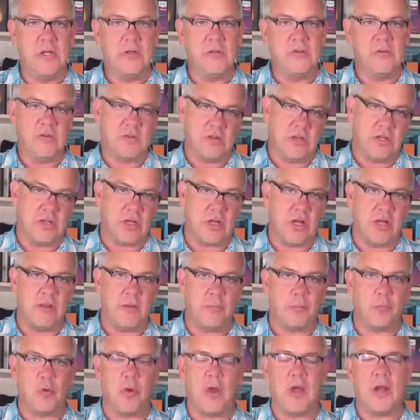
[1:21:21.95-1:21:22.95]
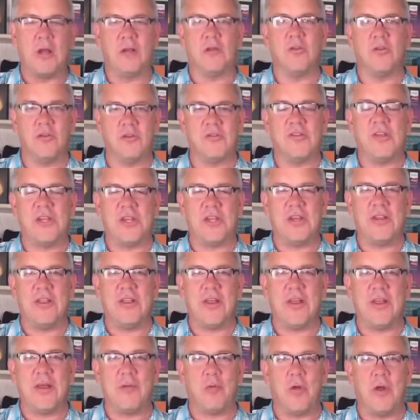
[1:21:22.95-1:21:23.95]
Just click on the product. It'll take you to
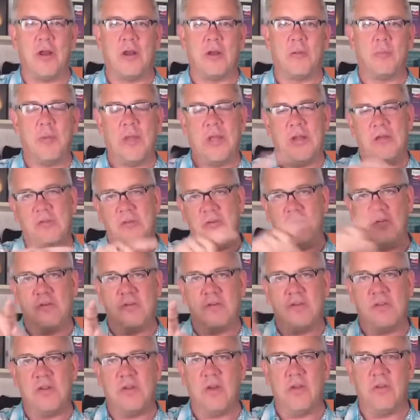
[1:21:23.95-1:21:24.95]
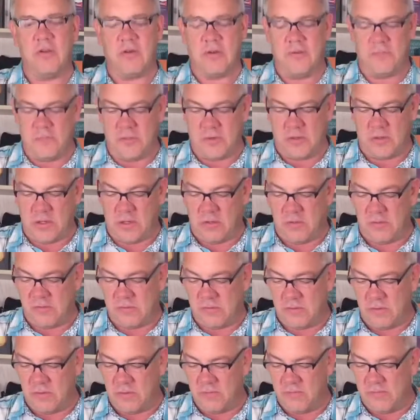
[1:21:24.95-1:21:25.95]
that product page and you'll see all the different colors
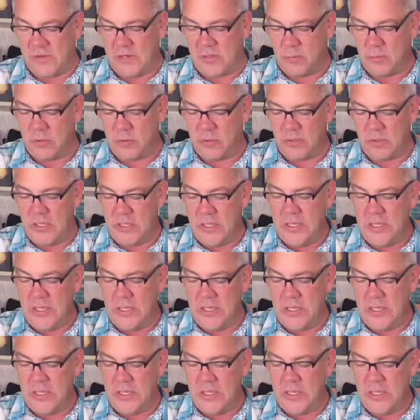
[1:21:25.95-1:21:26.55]
that are available.